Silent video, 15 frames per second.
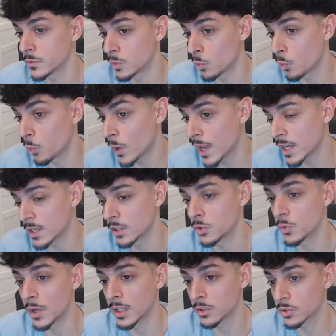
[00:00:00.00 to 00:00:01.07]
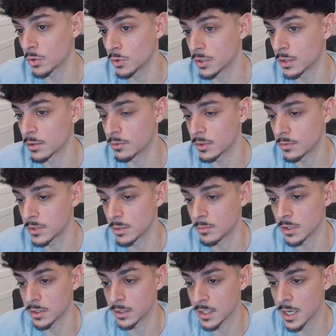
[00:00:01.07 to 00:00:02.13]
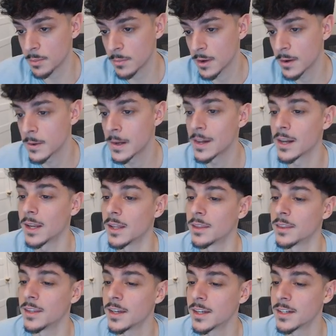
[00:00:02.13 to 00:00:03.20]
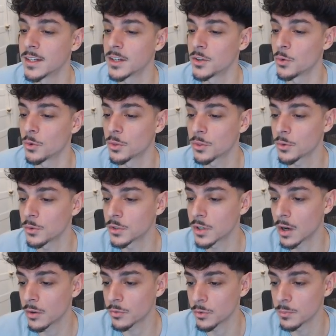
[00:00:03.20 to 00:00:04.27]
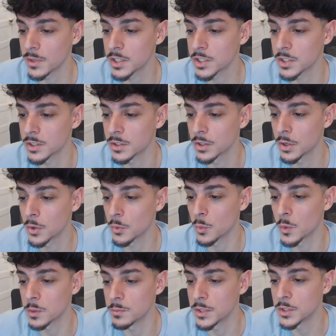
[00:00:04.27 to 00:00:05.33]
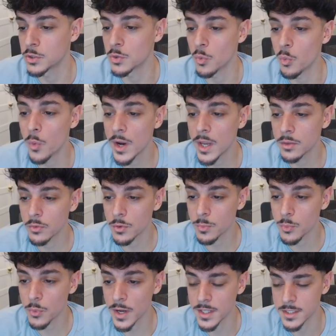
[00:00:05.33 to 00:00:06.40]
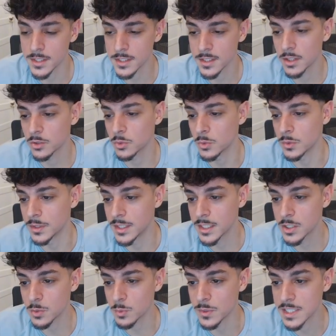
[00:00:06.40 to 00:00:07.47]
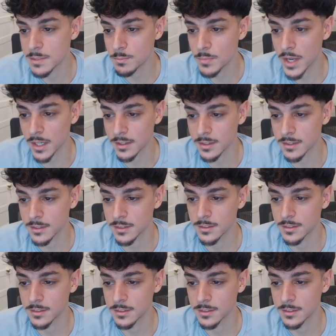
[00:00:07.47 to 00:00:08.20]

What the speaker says: when you entered the 15-minute gap. And then your third confirmation would be to wait for price to disrespect